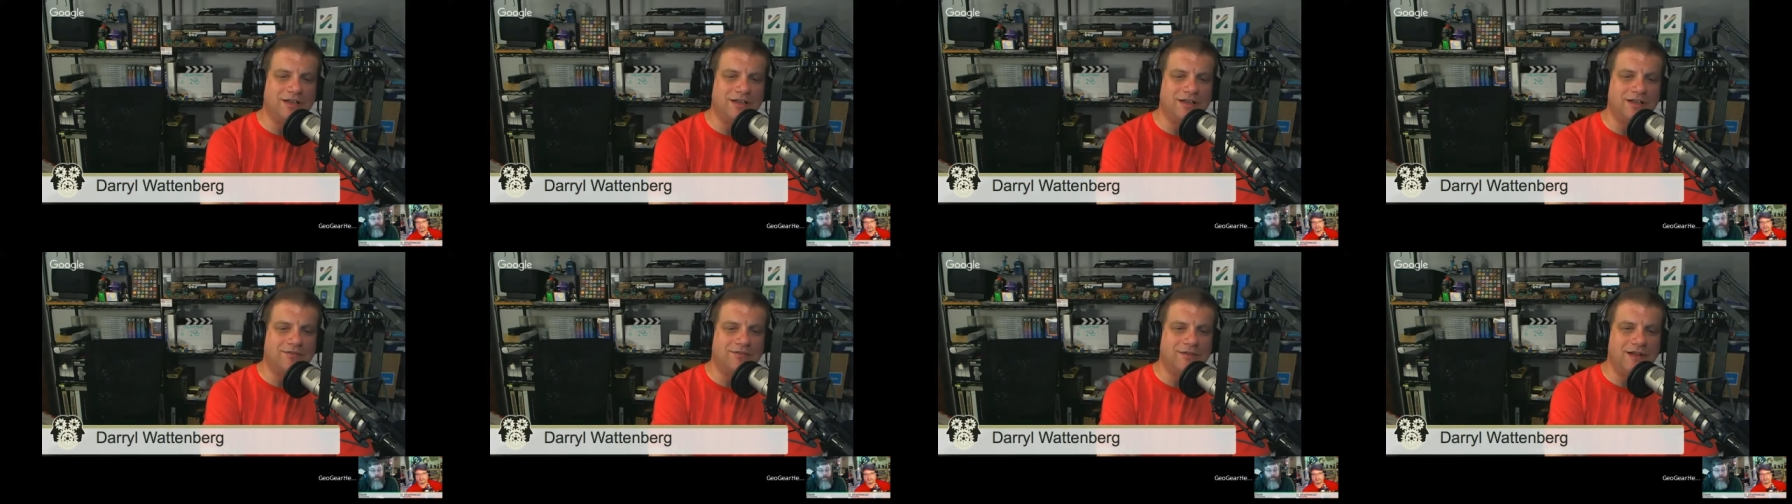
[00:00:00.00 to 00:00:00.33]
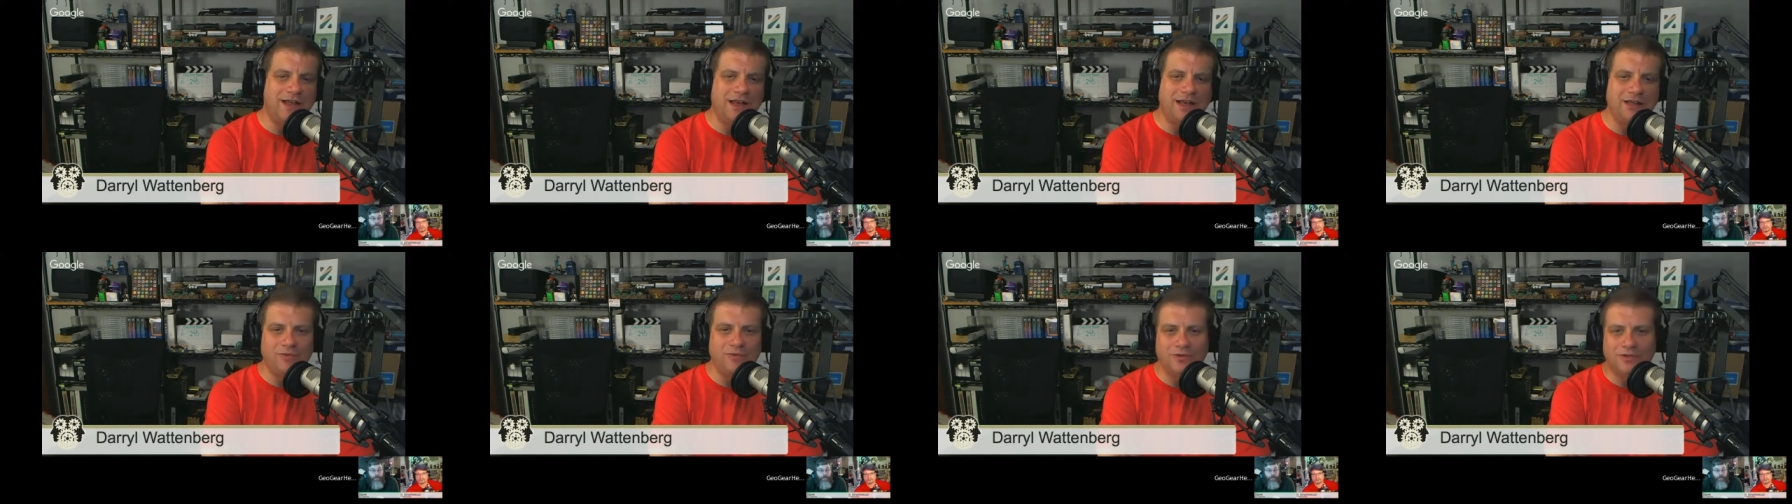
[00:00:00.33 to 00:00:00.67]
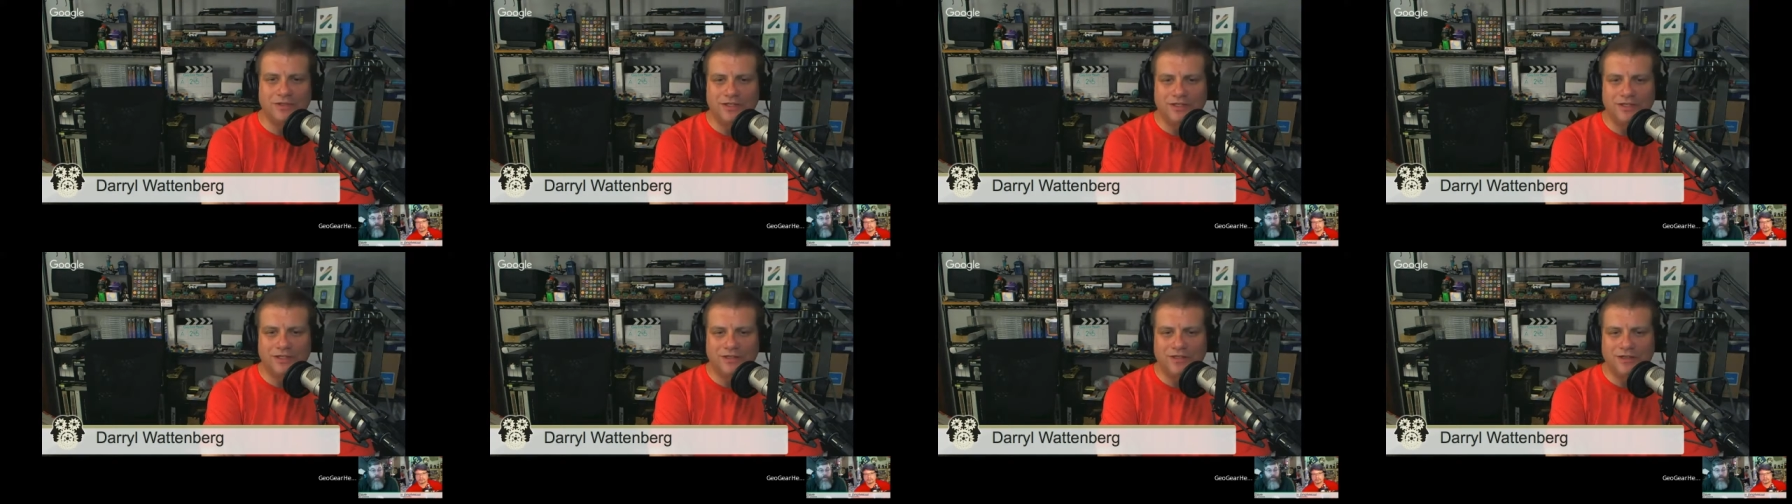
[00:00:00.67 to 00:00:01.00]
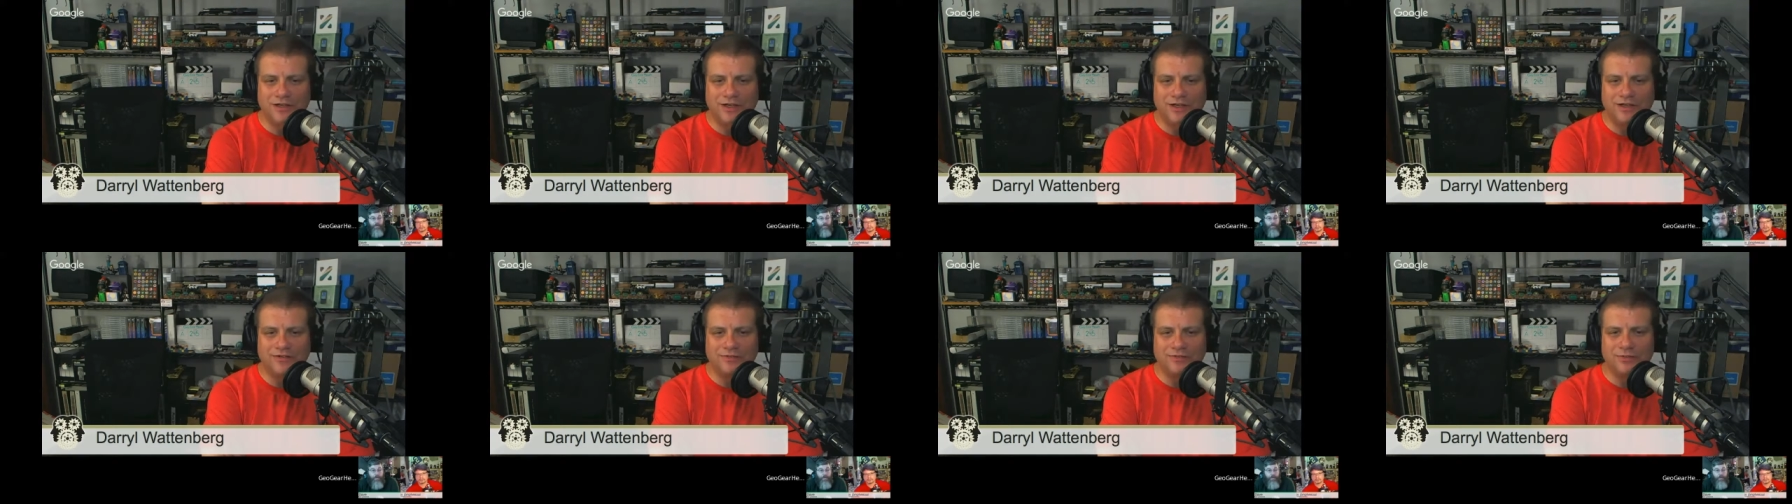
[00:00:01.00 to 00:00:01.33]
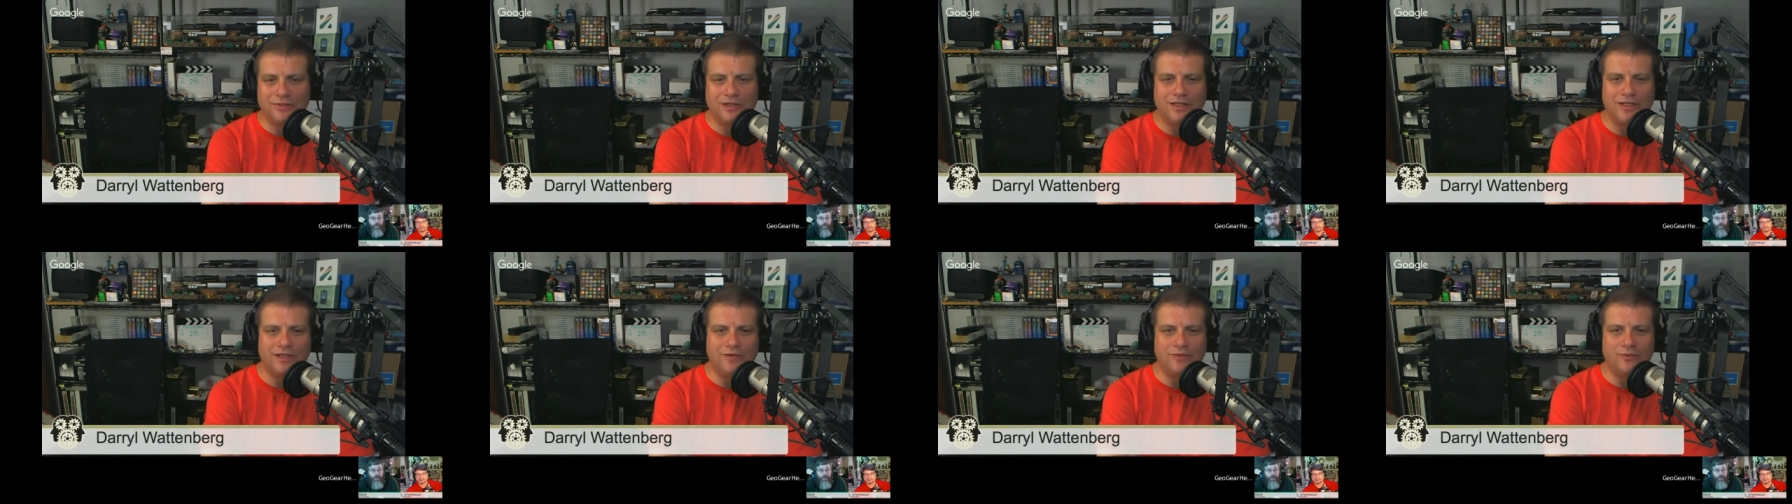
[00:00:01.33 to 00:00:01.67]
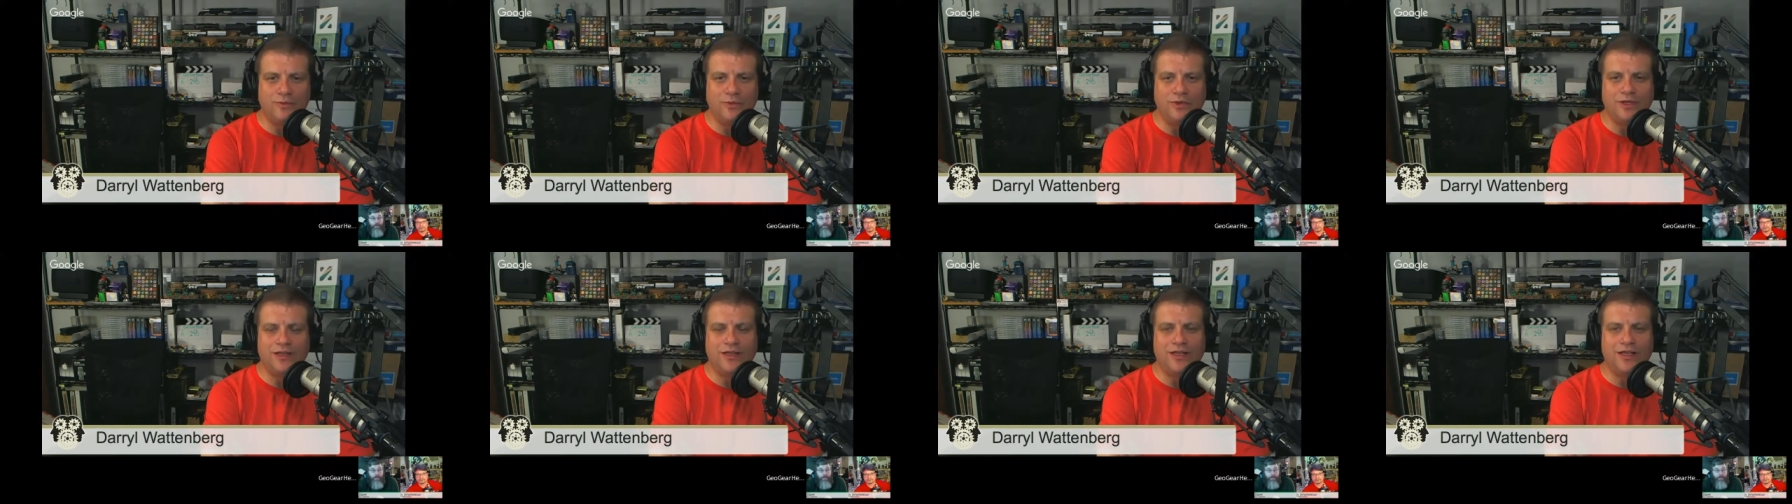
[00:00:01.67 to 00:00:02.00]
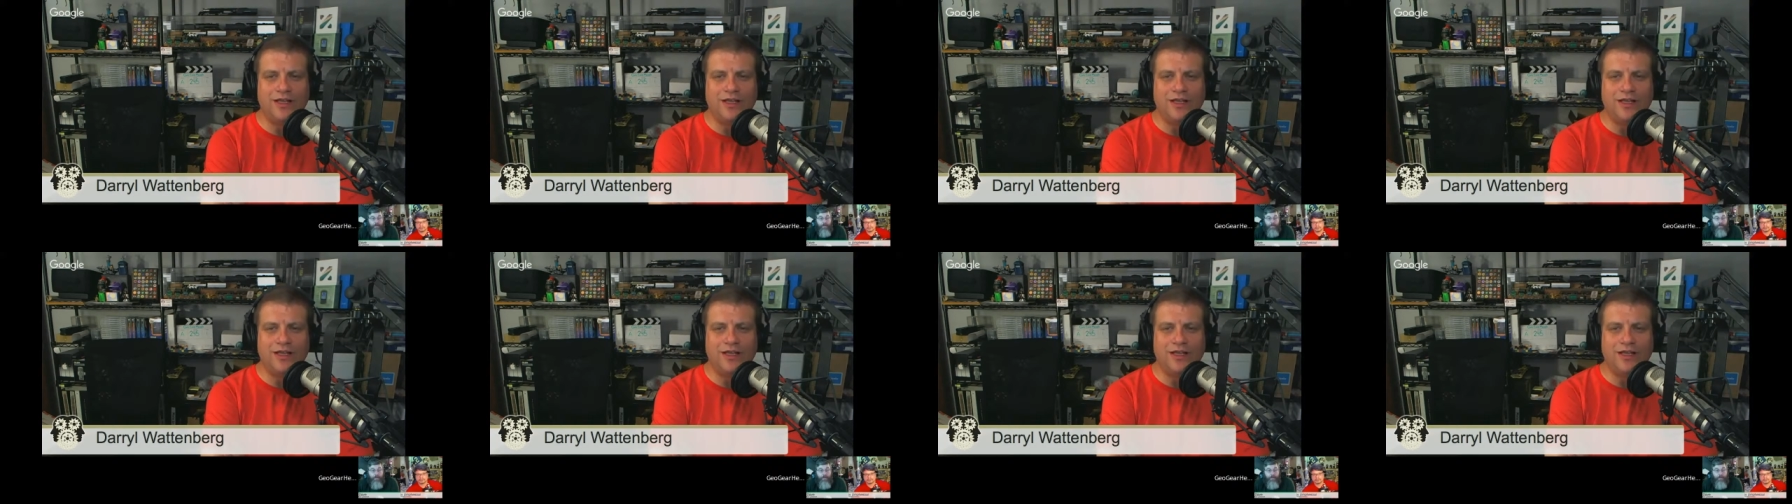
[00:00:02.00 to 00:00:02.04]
if anyone here has played with